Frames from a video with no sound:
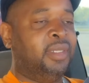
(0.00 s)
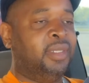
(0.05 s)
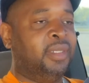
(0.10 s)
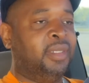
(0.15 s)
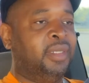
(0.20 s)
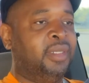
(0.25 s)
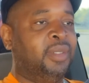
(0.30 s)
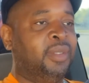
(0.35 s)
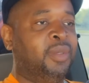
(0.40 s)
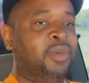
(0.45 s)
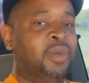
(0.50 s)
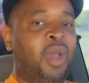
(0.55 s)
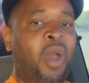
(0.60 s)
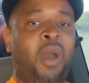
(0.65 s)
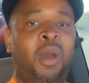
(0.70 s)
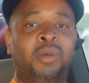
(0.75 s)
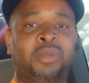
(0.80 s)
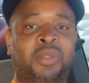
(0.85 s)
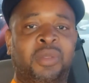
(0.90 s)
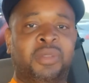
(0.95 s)
who
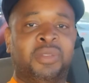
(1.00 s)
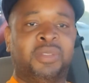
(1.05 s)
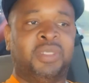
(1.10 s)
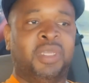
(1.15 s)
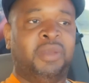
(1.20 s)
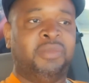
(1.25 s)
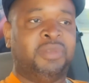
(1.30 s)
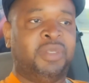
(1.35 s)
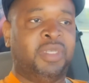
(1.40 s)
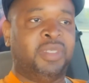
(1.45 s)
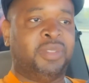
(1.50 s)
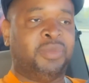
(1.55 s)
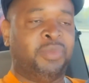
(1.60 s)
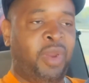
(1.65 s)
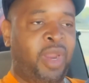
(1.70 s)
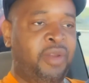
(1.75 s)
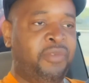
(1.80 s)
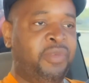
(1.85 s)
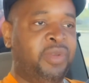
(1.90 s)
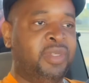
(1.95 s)
called themselves just
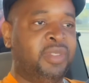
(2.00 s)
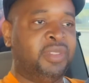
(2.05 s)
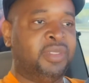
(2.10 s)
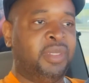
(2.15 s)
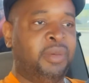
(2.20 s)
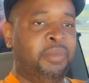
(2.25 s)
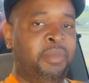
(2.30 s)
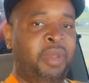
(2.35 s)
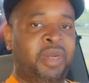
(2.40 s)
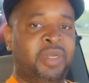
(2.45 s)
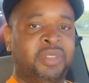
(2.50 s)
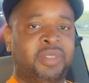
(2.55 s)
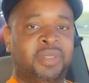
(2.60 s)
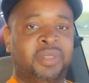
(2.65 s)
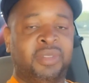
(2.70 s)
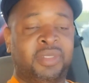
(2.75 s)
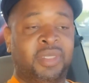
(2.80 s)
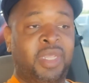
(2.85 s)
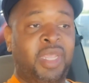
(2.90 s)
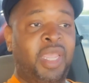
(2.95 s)
reverends and ministers
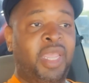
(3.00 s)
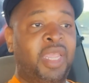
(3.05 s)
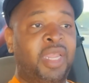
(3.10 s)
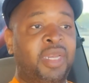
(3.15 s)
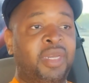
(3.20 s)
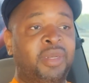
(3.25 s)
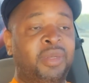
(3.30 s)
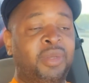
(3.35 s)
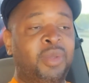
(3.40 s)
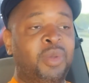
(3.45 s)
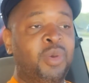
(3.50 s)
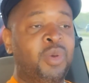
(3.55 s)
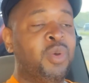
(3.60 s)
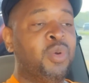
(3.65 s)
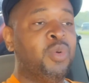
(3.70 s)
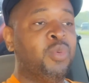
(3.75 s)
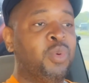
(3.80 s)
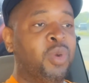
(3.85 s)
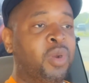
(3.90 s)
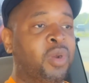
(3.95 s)
and who
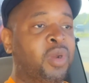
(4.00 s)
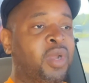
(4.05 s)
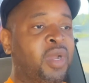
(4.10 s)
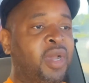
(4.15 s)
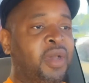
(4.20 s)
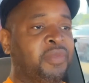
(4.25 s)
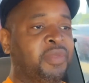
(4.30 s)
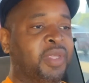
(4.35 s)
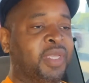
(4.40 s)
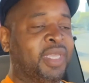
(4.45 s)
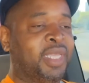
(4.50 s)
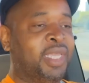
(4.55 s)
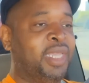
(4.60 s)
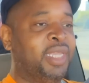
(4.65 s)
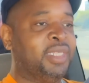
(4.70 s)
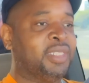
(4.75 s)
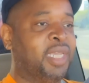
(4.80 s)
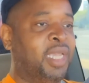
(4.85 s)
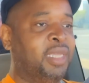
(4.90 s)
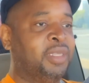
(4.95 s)
were of the King
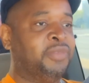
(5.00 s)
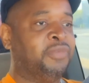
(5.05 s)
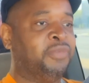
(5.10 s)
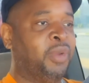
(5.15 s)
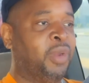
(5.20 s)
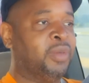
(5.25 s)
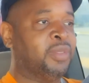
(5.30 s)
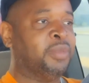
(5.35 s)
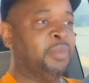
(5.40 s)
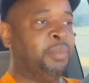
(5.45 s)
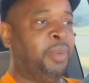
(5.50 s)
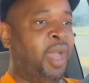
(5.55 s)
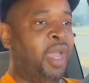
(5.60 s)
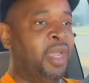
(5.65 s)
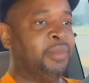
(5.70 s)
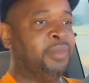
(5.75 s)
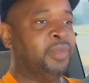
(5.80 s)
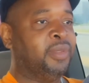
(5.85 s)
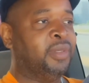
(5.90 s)
James Version Bible,